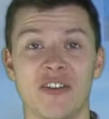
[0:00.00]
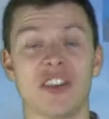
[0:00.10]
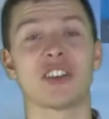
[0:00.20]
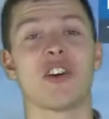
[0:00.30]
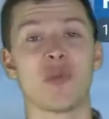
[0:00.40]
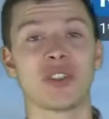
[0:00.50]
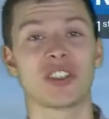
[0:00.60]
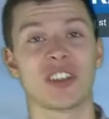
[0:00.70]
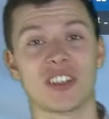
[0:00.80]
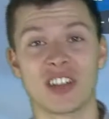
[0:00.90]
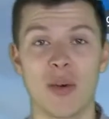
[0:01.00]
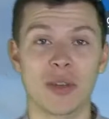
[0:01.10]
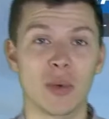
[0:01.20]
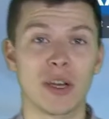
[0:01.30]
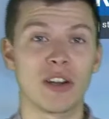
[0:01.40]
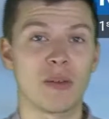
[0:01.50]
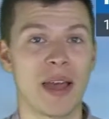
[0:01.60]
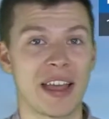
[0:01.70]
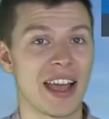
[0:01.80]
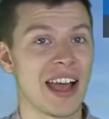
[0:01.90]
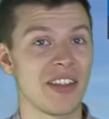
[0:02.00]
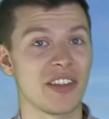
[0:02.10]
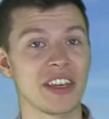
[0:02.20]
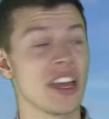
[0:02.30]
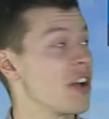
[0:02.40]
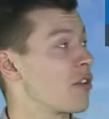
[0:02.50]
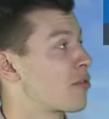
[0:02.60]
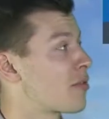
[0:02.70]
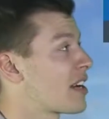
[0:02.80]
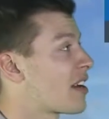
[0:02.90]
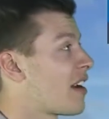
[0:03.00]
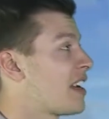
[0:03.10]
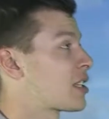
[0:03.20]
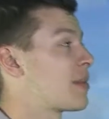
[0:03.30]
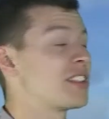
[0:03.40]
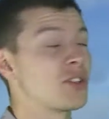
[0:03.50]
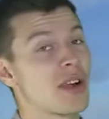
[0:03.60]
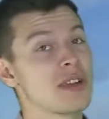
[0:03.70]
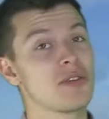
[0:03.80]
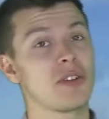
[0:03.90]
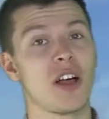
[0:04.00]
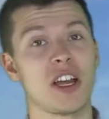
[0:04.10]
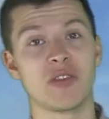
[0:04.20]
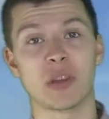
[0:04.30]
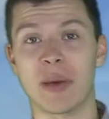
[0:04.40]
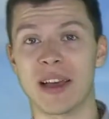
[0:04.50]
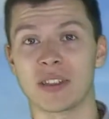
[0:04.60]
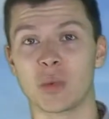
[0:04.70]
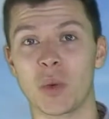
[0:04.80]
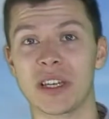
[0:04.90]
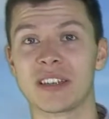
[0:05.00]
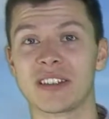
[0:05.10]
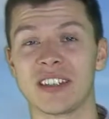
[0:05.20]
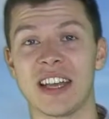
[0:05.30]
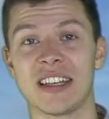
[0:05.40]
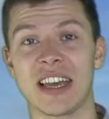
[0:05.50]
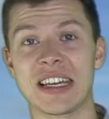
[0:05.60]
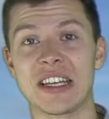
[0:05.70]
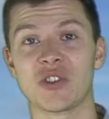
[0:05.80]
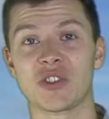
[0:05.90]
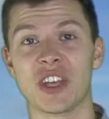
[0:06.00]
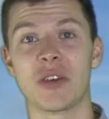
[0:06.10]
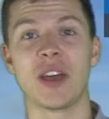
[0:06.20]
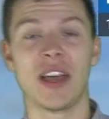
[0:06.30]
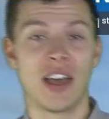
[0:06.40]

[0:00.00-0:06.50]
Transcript: First off, we're just going to start with a quick look back at the radar estimated rainfall over the past week to 10 days or so.